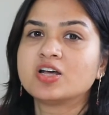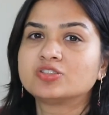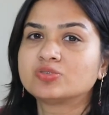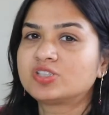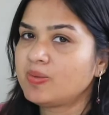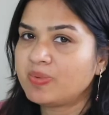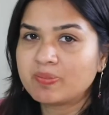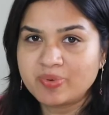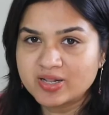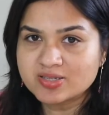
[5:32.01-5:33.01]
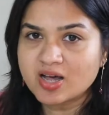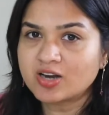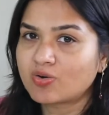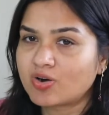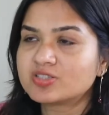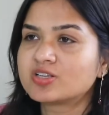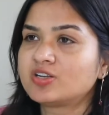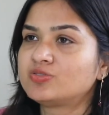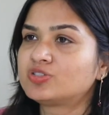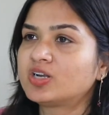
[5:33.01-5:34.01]
So sleeping pills are not a
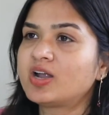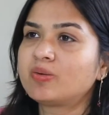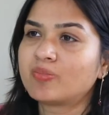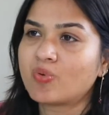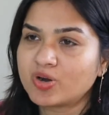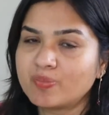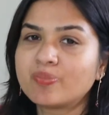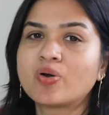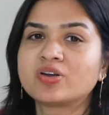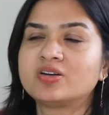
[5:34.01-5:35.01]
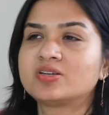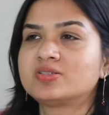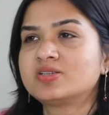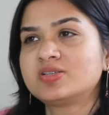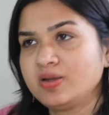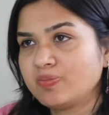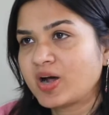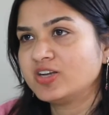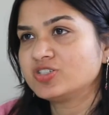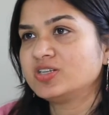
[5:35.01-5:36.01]
solution, and more important is the sleep
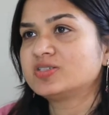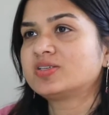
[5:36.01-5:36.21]
hygiene.